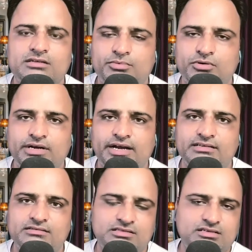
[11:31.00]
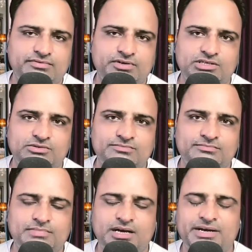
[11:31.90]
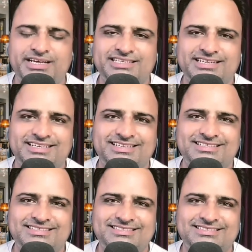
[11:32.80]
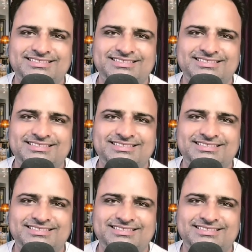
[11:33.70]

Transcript: support and system for you. Bye bye, take care.